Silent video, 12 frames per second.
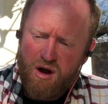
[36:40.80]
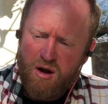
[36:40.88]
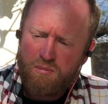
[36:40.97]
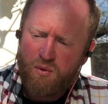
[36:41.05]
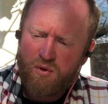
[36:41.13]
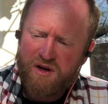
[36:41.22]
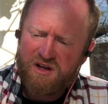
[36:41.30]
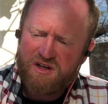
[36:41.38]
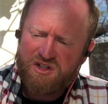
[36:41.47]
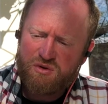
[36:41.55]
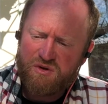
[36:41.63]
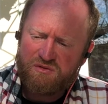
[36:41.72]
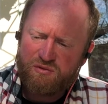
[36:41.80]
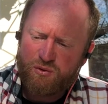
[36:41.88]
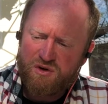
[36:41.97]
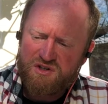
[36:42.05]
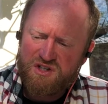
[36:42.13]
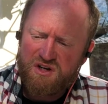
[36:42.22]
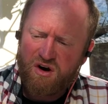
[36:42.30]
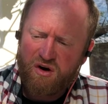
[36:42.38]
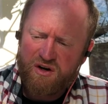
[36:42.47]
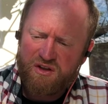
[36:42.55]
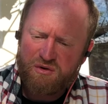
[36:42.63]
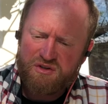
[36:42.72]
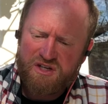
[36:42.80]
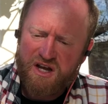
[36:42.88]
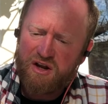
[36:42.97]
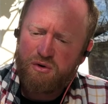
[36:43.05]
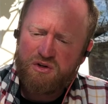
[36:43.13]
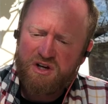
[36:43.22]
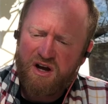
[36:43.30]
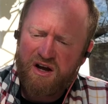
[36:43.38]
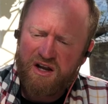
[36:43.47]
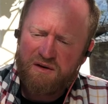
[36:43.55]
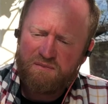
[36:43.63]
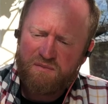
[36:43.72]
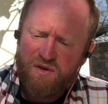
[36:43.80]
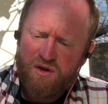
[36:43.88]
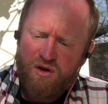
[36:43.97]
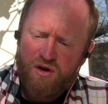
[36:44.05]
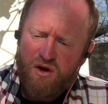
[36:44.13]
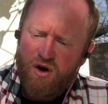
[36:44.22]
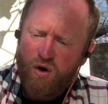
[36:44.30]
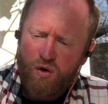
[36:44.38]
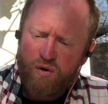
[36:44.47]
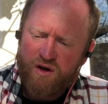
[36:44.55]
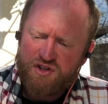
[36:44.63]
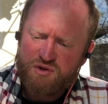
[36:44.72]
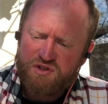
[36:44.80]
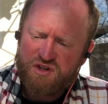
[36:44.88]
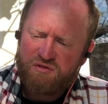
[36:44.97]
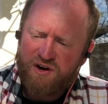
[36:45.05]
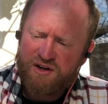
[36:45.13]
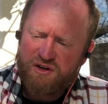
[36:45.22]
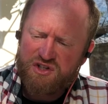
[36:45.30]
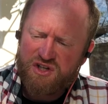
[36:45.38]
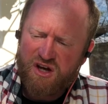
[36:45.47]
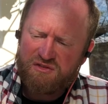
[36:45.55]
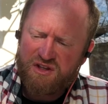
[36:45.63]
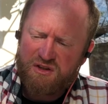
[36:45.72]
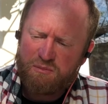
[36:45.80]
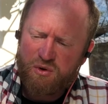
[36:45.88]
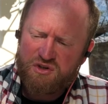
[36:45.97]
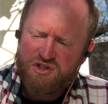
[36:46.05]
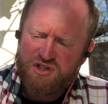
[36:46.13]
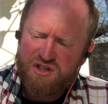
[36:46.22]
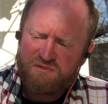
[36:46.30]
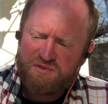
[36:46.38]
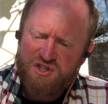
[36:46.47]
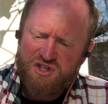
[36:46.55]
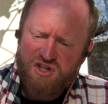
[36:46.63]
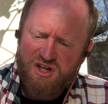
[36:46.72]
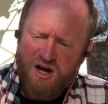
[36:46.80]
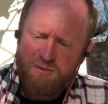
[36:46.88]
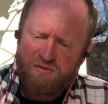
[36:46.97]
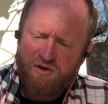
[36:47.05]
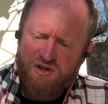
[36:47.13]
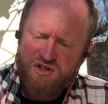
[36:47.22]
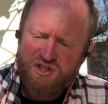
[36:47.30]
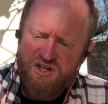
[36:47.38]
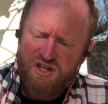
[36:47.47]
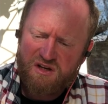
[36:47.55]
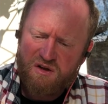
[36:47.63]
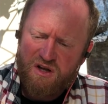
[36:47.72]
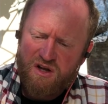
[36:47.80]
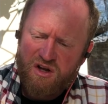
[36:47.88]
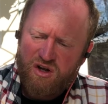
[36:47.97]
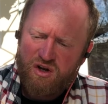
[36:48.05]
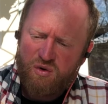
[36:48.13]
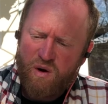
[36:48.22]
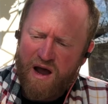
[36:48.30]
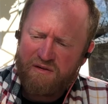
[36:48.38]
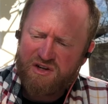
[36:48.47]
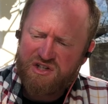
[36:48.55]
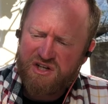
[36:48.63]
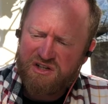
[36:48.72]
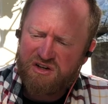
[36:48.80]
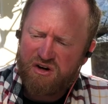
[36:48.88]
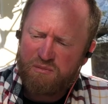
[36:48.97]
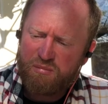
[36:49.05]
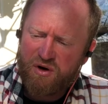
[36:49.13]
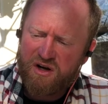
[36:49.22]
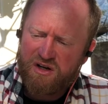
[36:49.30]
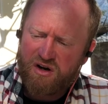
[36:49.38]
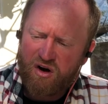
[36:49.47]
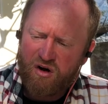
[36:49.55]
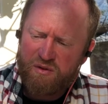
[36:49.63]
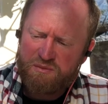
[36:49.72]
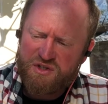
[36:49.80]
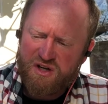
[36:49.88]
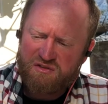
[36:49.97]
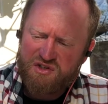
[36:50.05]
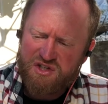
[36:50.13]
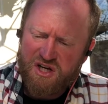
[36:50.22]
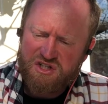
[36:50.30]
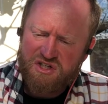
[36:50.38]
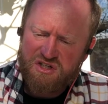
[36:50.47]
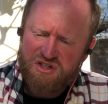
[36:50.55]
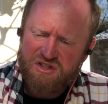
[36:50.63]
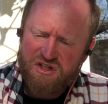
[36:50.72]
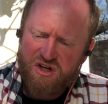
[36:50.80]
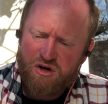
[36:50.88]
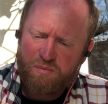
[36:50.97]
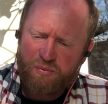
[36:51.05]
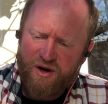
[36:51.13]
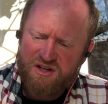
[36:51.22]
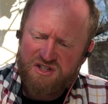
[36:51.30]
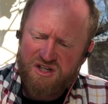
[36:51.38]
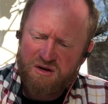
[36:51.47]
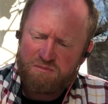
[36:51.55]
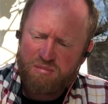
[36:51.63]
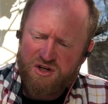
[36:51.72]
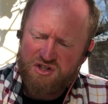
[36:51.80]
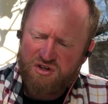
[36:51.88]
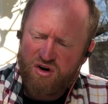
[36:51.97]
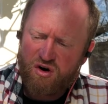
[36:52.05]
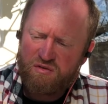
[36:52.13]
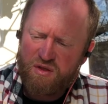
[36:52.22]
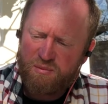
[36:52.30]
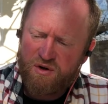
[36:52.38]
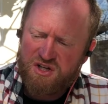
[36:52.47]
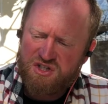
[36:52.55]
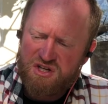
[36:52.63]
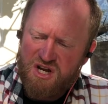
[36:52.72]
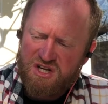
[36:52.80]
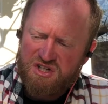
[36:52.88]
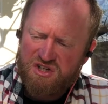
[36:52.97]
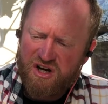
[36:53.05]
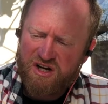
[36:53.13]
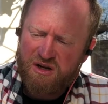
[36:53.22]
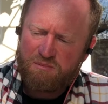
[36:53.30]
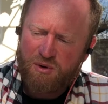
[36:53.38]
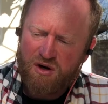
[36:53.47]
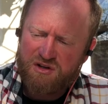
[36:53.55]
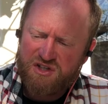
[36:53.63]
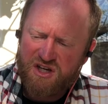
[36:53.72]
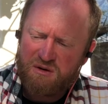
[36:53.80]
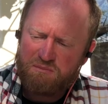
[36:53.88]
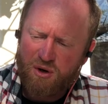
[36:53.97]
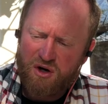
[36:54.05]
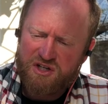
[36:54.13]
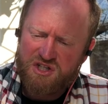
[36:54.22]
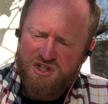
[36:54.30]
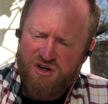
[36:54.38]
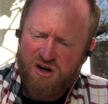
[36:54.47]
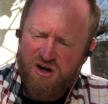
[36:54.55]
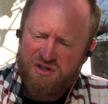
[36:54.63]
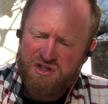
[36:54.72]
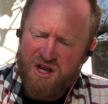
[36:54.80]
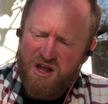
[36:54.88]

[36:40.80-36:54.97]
appointed to enforce it are either dead or dying, or else we shall find ourselves at the mercy of the scum of our city, who, having scented our blood, call themselves sextons, and go prancing and bustling all over the place, singing bawdy songs